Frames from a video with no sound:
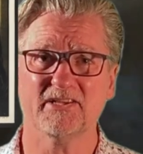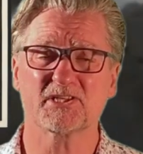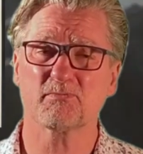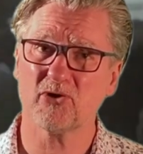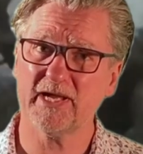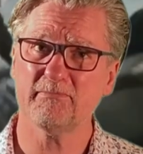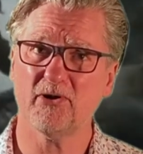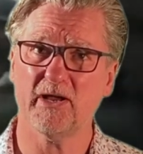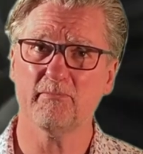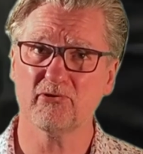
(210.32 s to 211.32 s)
spread
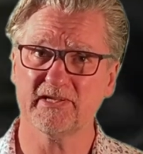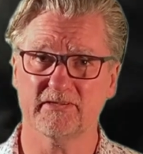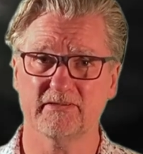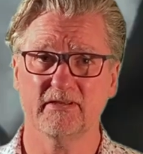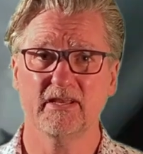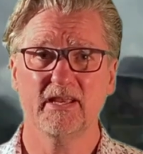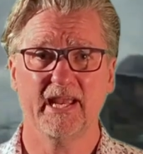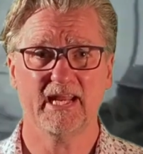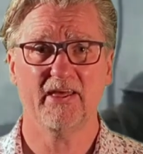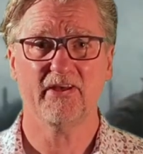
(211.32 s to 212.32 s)
by Britain
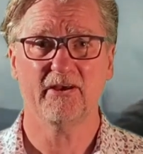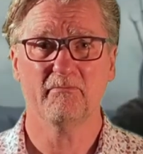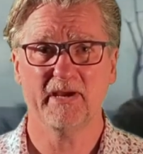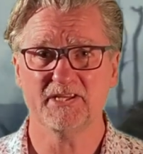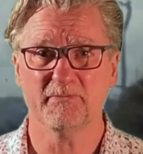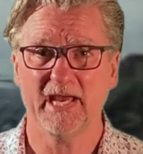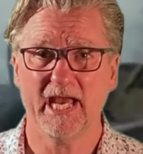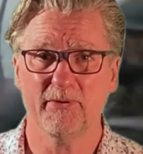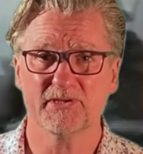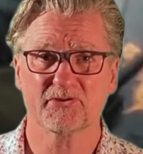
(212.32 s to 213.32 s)
and other major
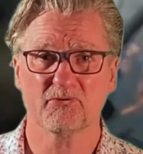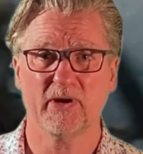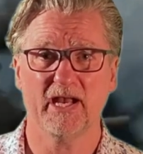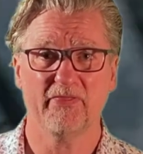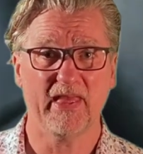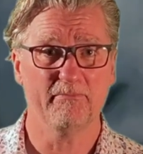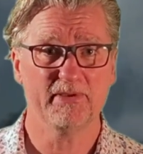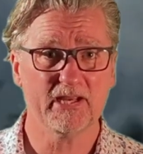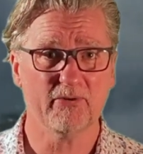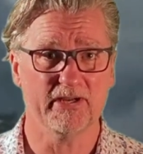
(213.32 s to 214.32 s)
powers throughout that
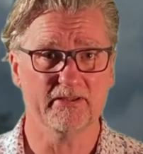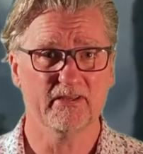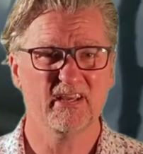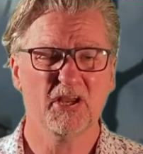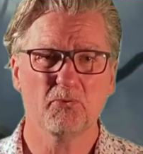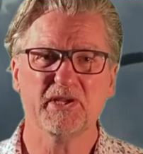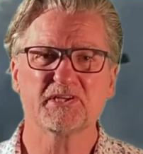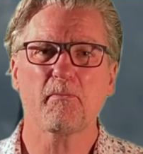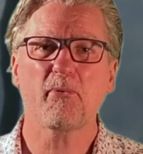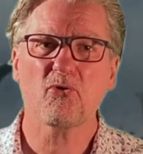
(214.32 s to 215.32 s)
period,
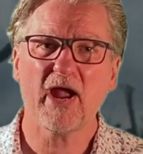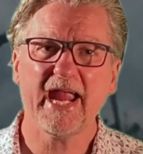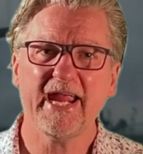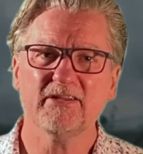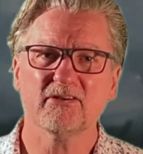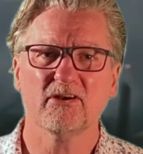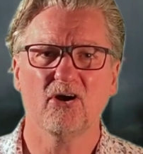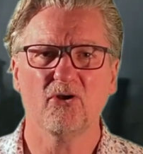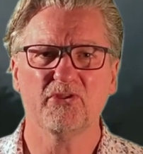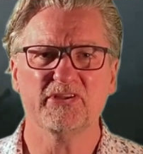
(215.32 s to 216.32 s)
which preyed
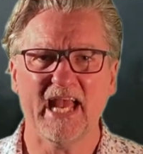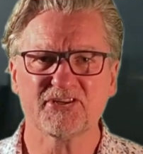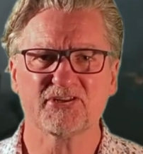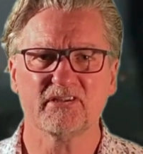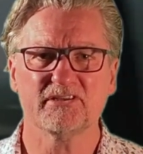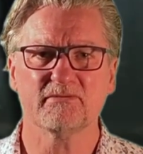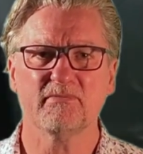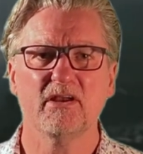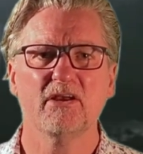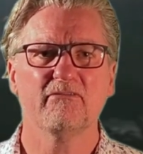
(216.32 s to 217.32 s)
on the
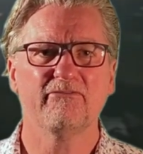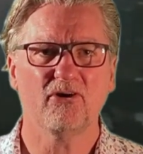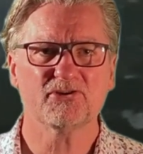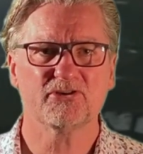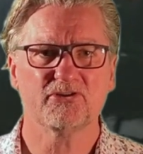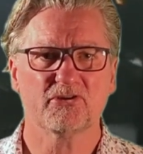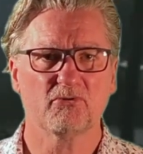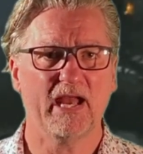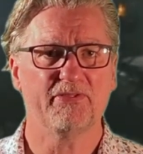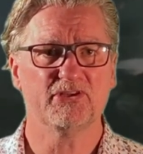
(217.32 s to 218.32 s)
nationalism fostered
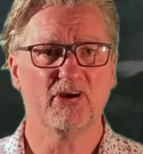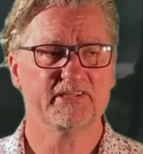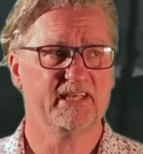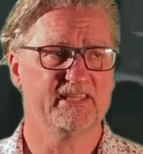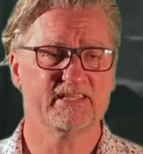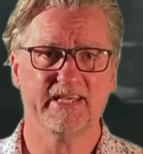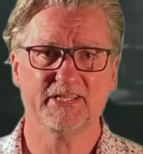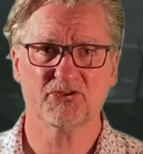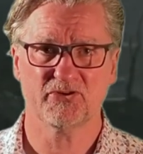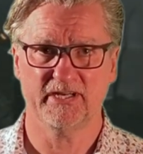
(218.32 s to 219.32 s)
throughout the 19th
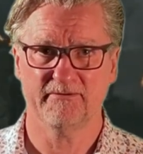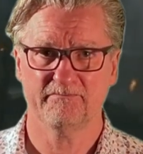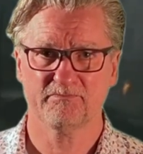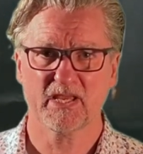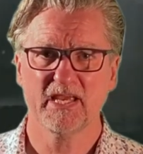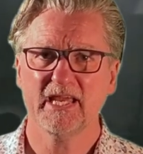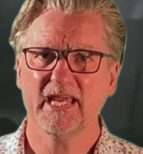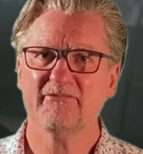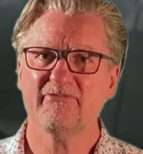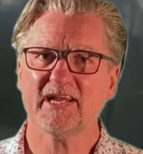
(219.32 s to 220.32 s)
century.
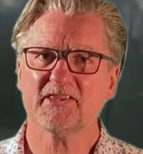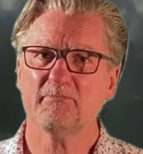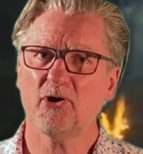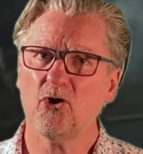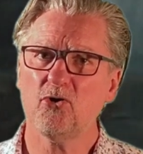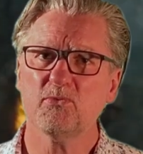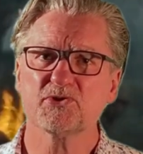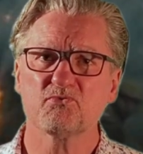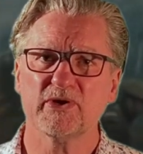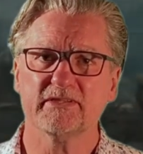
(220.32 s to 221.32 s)
In fact, the poem
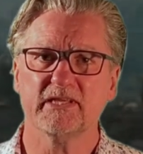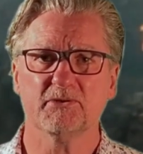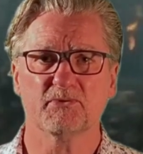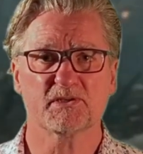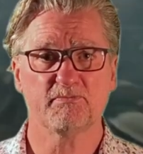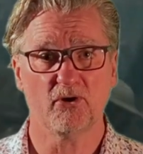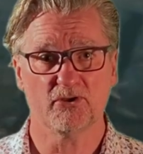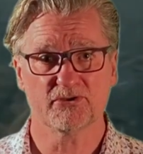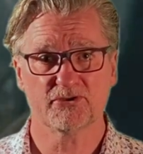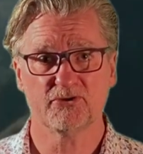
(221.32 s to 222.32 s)
was written in
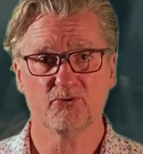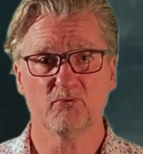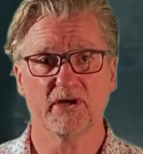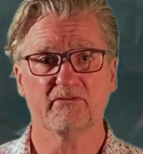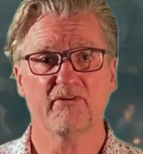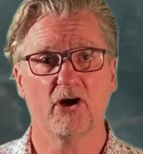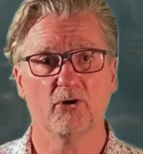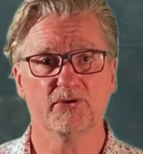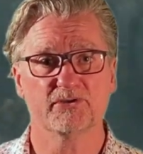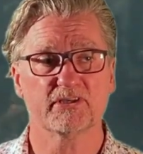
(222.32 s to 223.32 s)
response to one of
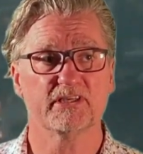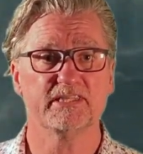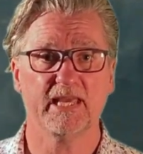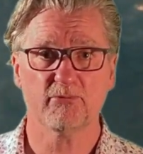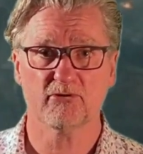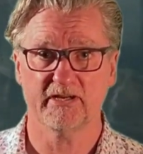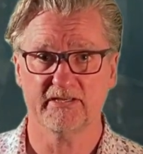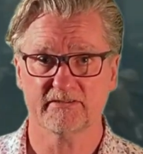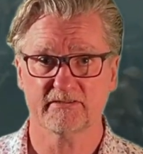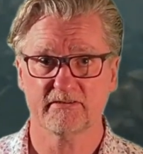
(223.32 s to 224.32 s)
Owen's
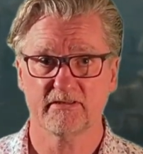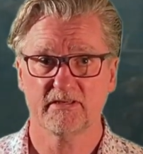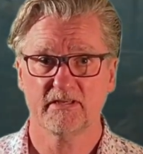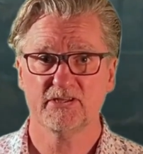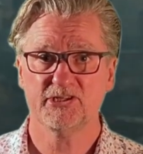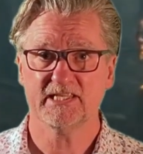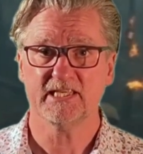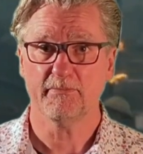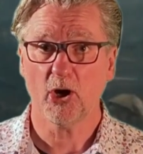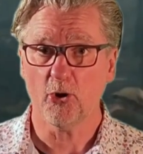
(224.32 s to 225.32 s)
contemporaries,
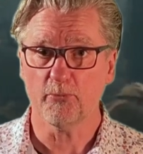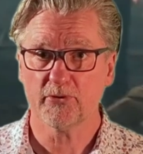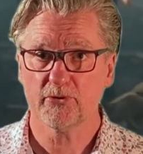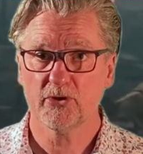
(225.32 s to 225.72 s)
Jessie Pope,